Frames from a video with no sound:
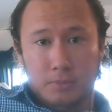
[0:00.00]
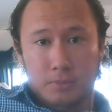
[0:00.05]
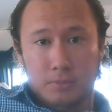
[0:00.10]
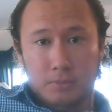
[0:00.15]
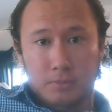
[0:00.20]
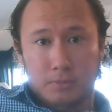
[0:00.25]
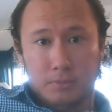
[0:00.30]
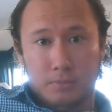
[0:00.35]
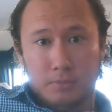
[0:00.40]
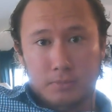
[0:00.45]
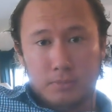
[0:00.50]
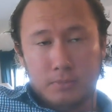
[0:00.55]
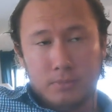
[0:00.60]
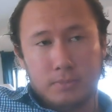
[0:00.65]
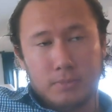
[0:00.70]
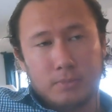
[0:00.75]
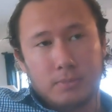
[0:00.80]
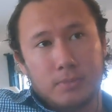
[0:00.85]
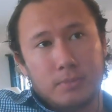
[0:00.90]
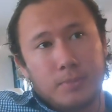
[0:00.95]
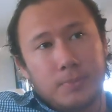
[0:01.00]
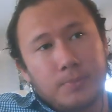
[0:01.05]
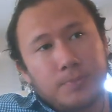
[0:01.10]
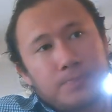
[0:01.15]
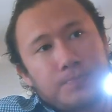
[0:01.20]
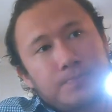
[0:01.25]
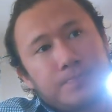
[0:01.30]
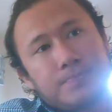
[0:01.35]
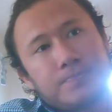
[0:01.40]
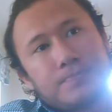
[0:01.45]

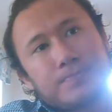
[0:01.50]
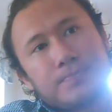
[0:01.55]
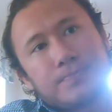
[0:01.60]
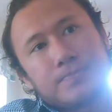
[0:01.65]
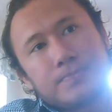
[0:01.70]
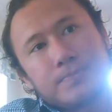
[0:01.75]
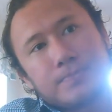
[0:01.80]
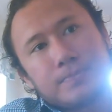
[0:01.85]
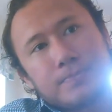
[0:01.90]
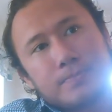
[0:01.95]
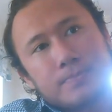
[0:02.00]
Nobody speaks.